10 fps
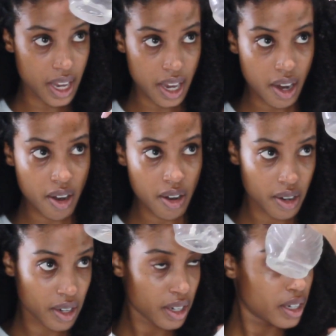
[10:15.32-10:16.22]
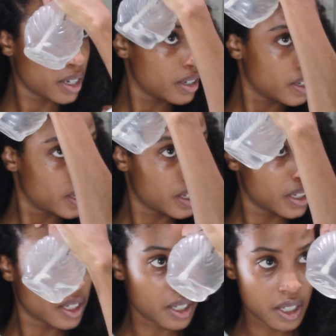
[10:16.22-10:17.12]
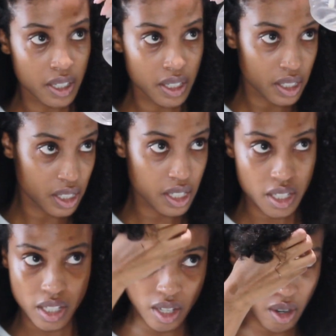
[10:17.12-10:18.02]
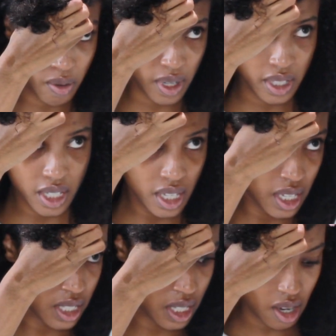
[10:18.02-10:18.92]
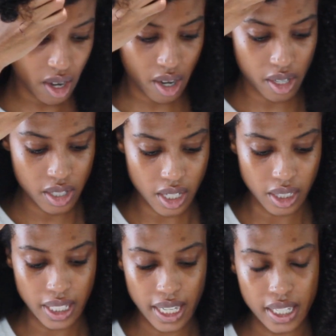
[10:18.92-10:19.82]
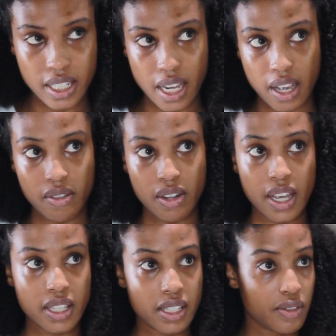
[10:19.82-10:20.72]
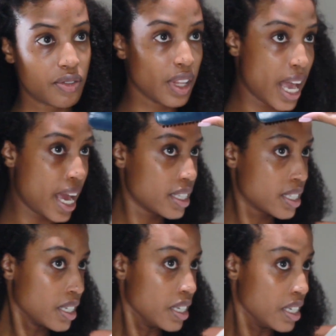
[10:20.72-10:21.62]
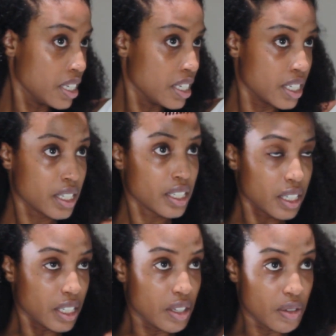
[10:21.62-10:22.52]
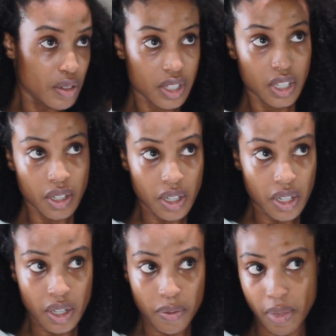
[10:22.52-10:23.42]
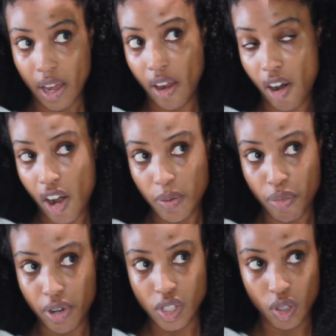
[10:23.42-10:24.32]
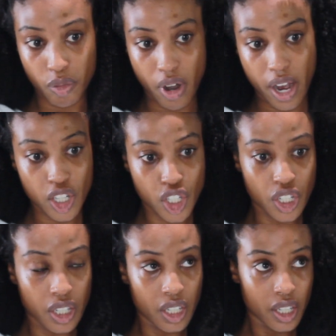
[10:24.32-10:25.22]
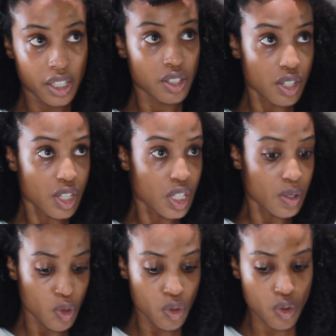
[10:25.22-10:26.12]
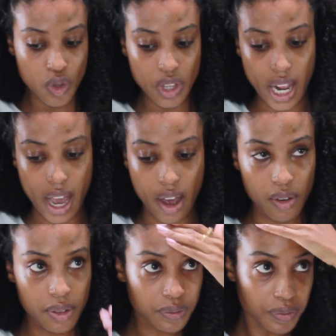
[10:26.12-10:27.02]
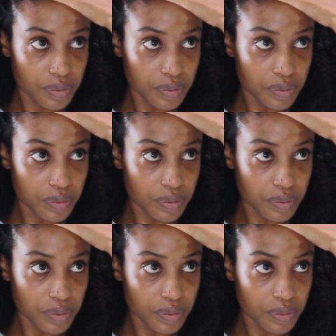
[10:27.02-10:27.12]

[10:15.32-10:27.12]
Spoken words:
hair, just so it's easier to lay down nice and flat. I'm gonna use my hard bristle brush to smooth it out.